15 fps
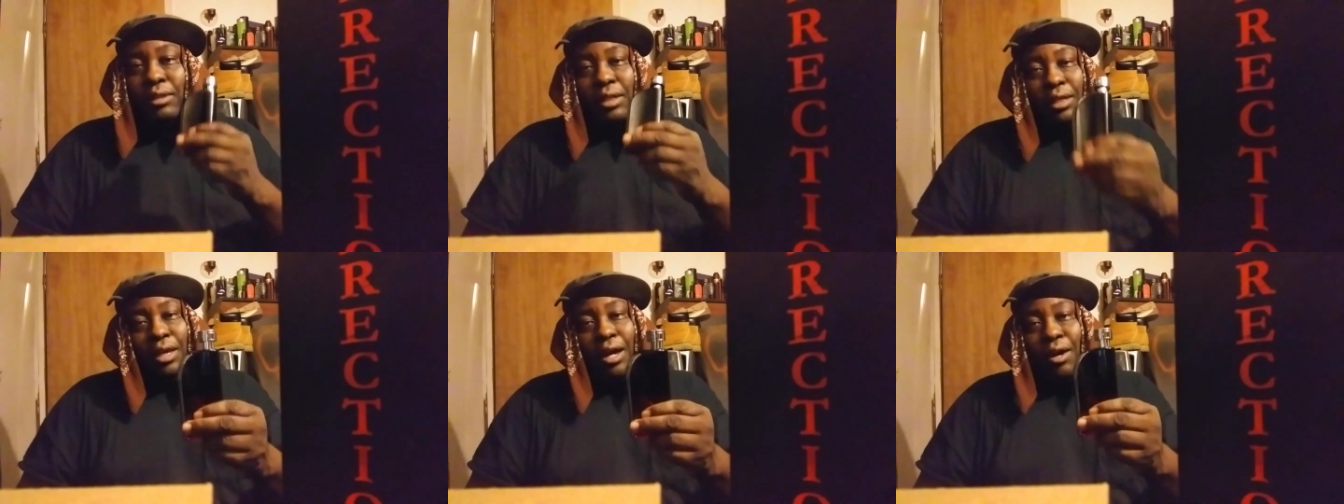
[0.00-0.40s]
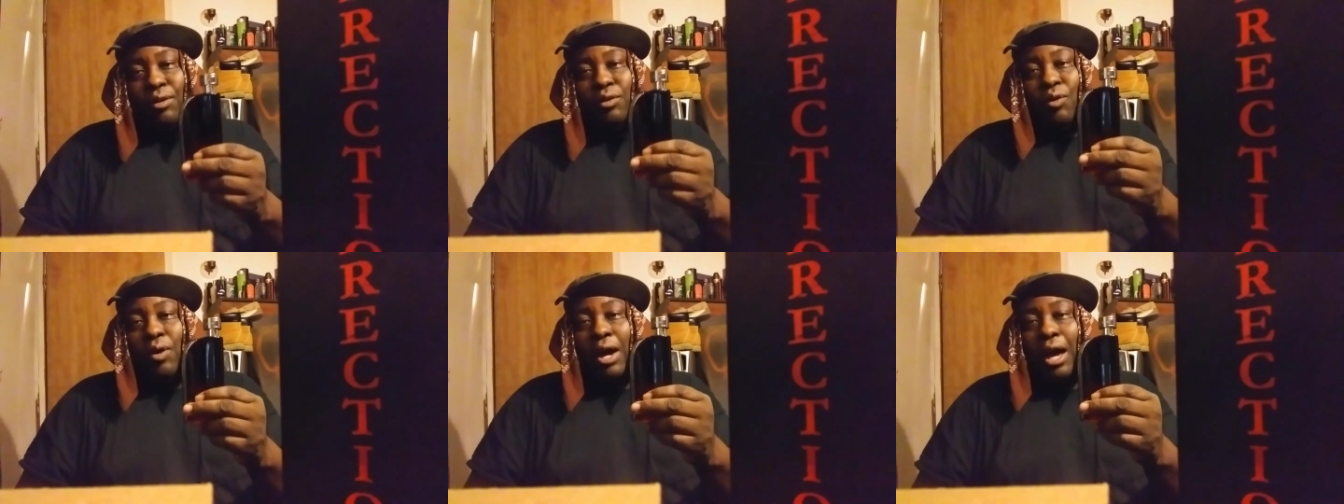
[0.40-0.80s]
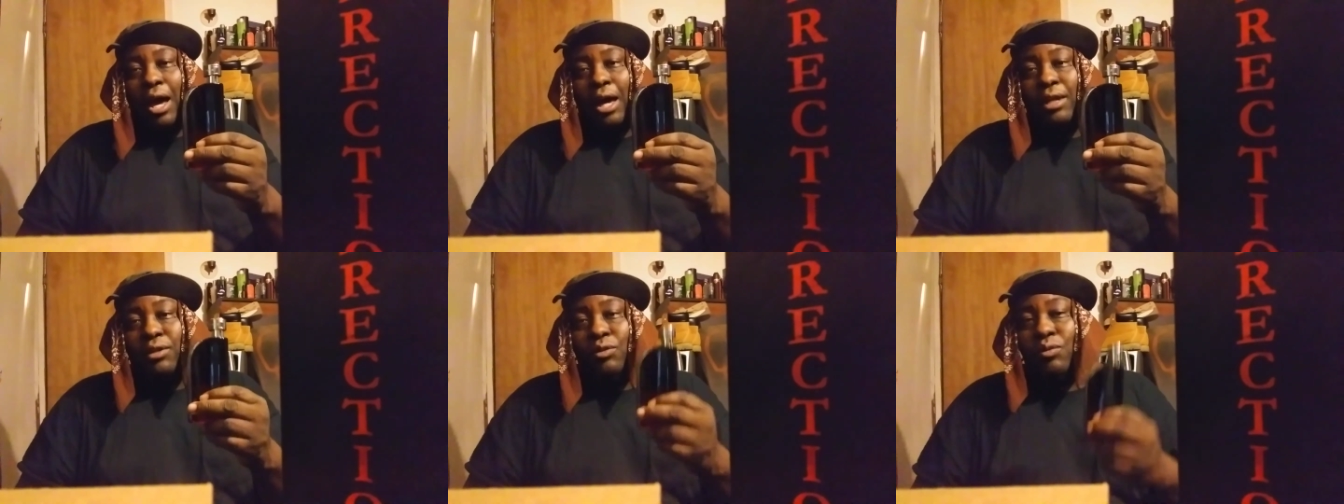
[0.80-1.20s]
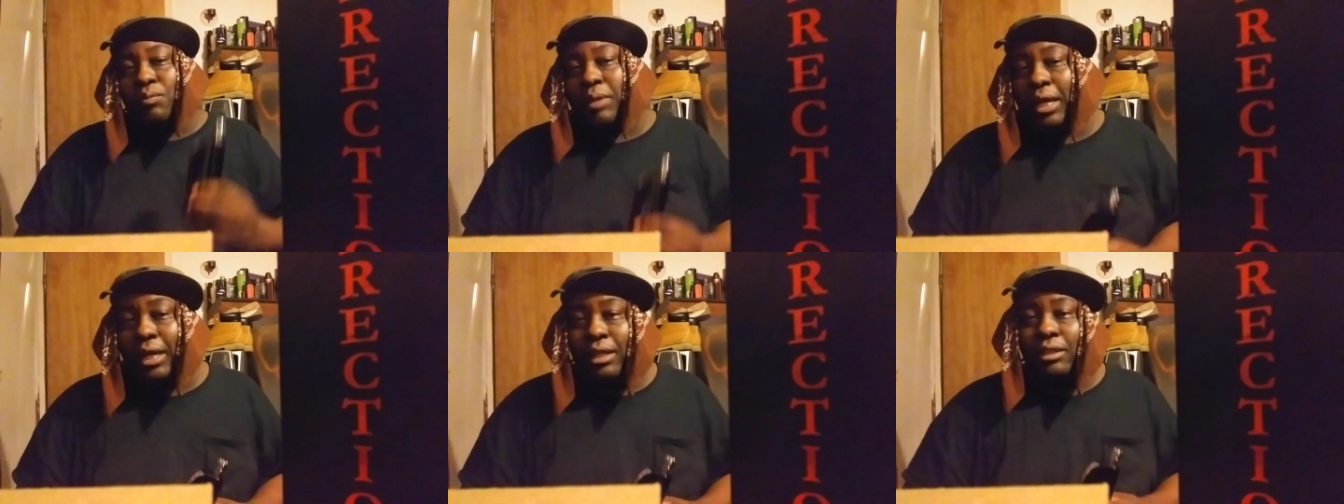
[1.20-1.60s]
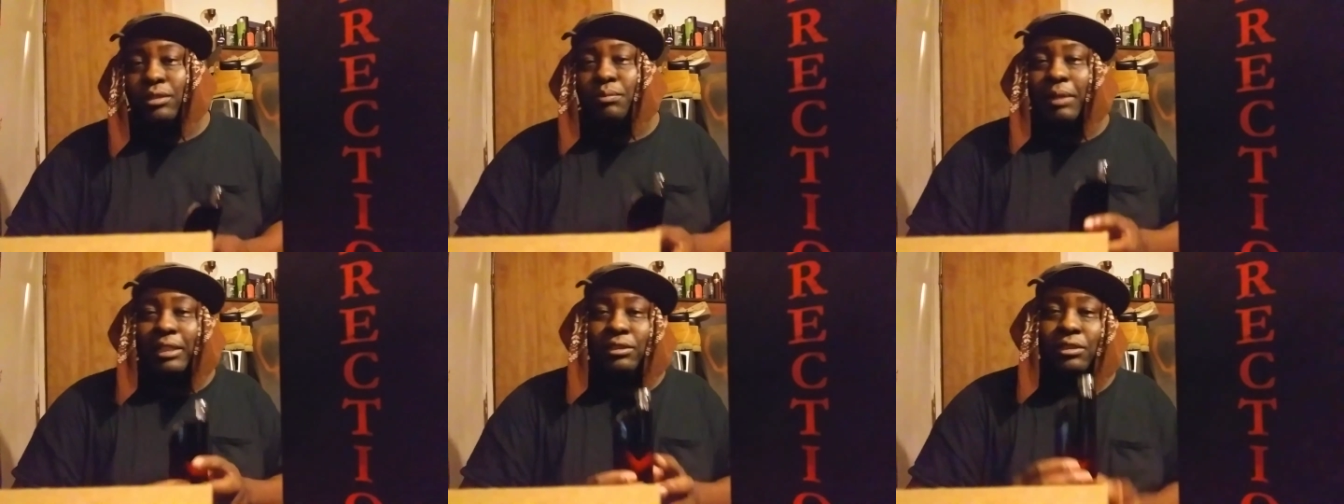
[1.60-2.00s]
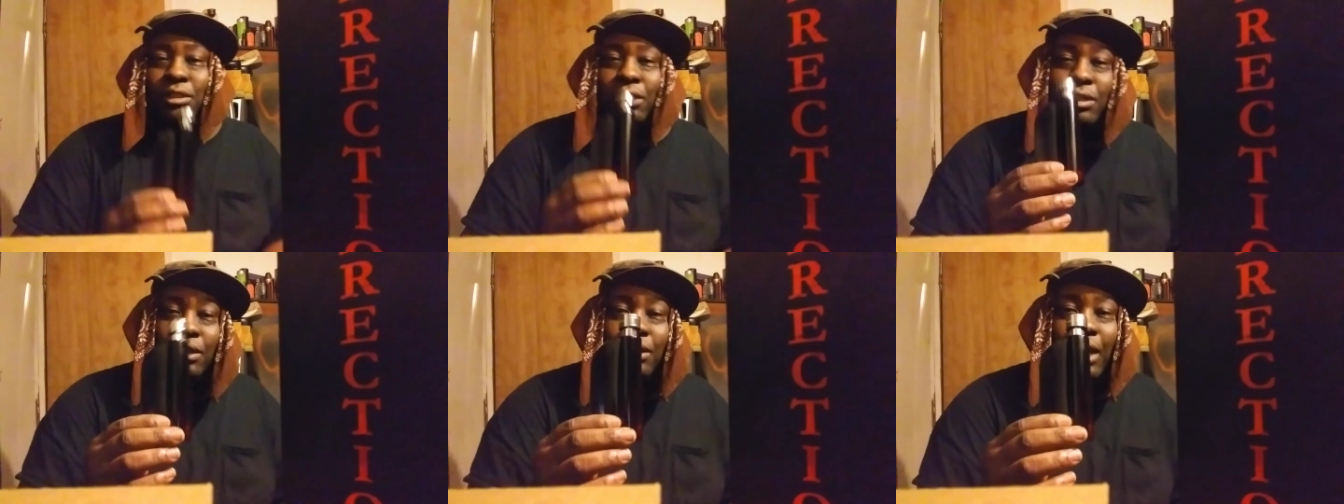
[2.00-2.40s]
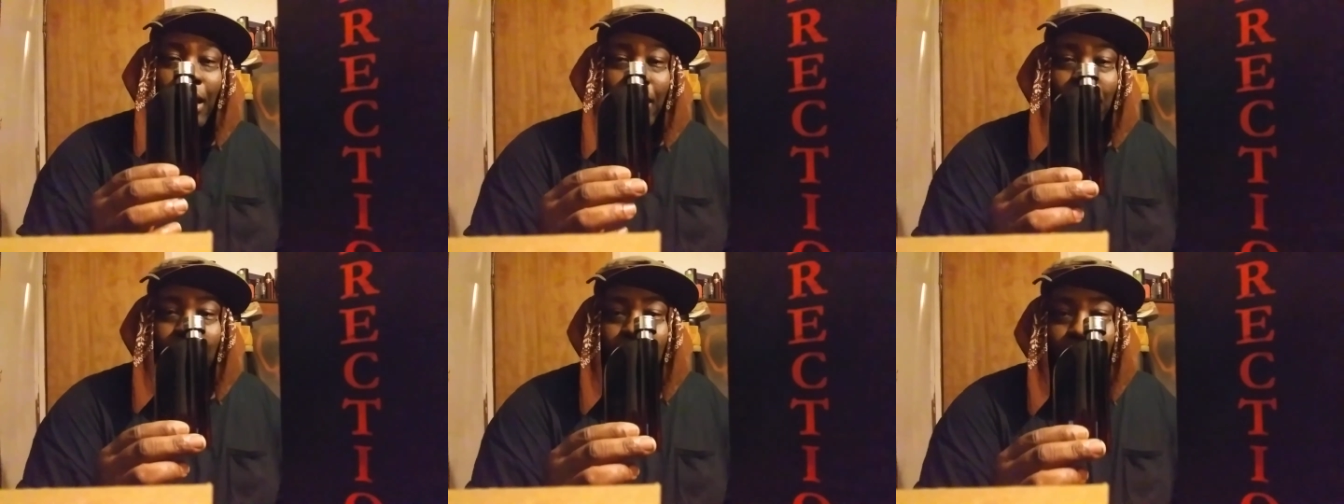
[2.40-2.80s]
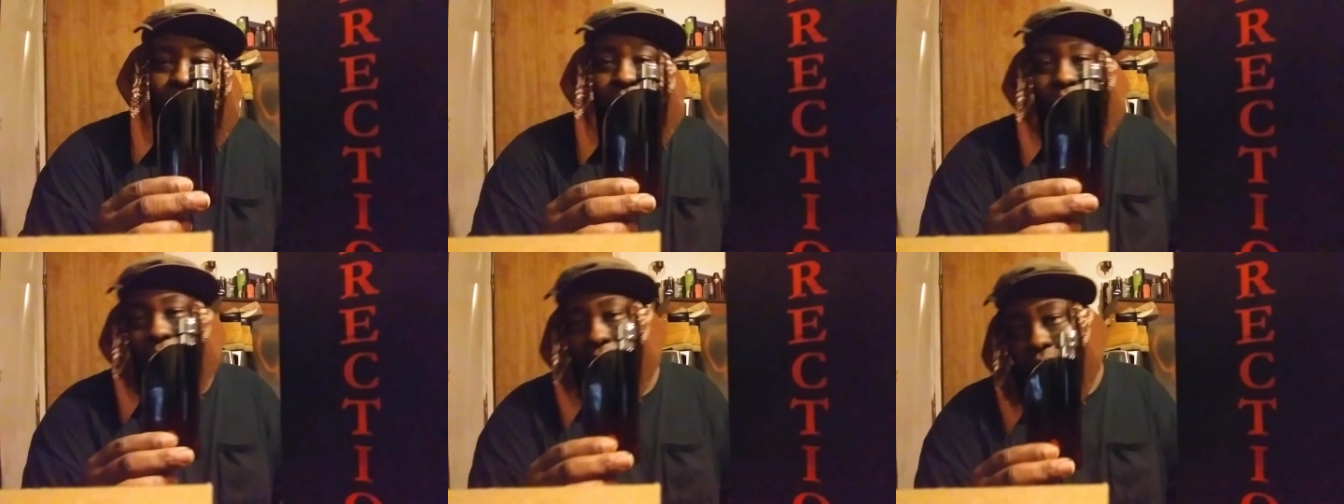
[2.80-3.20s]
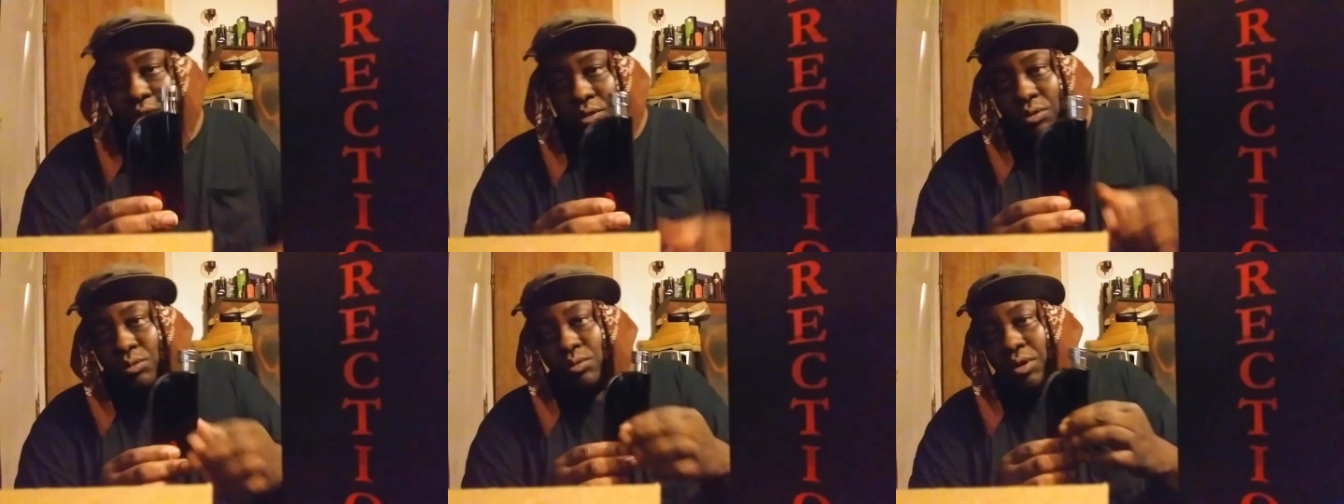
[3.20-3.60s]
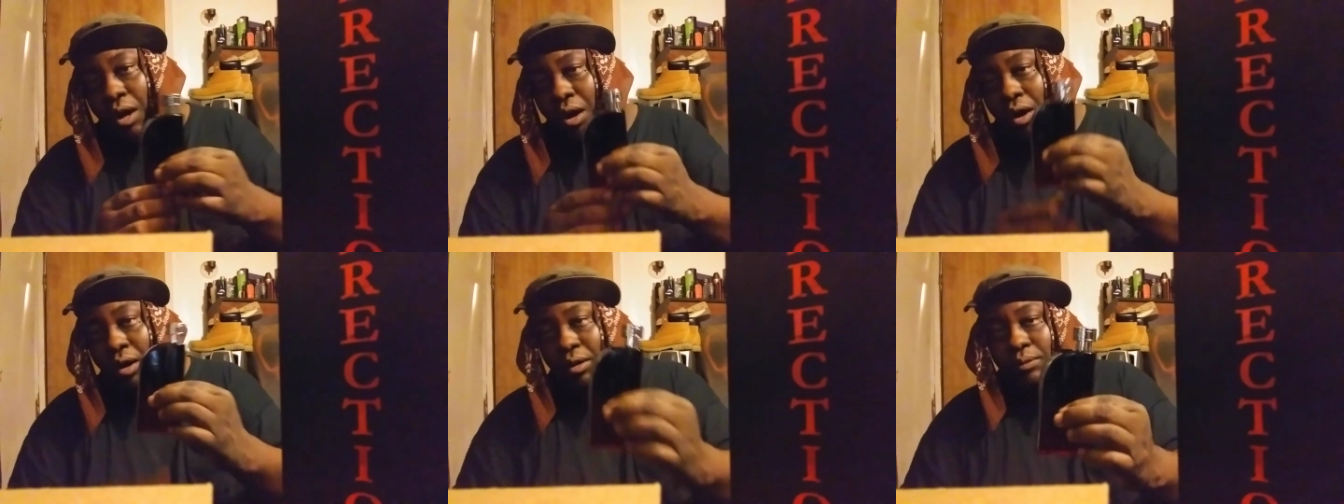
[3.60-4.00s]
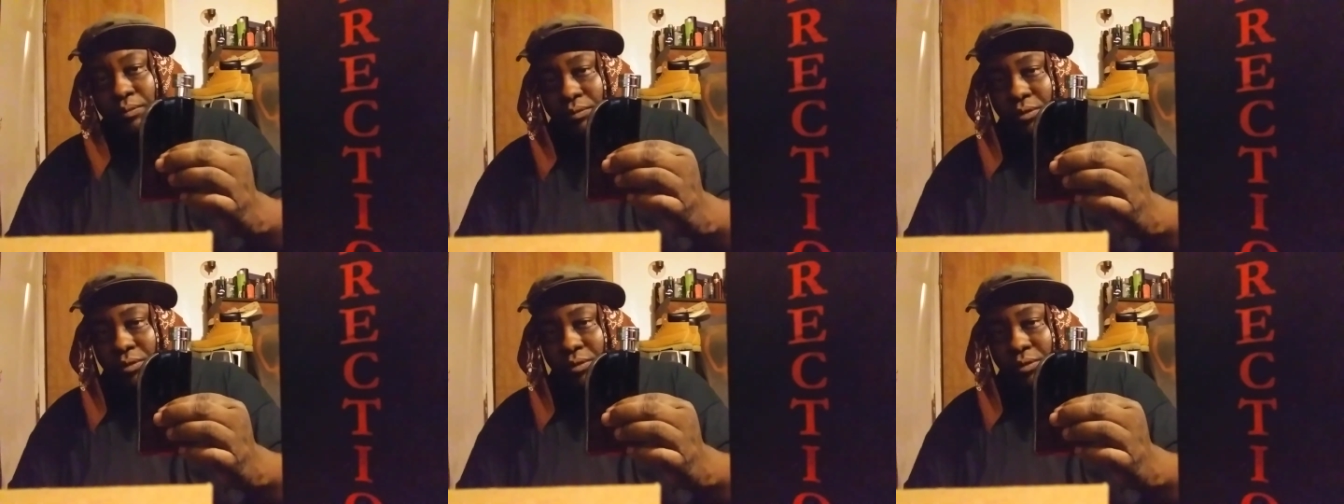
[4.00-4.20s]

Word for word: And y'all know how I do, man. It's my center of the night. Insurrection 2 Dark.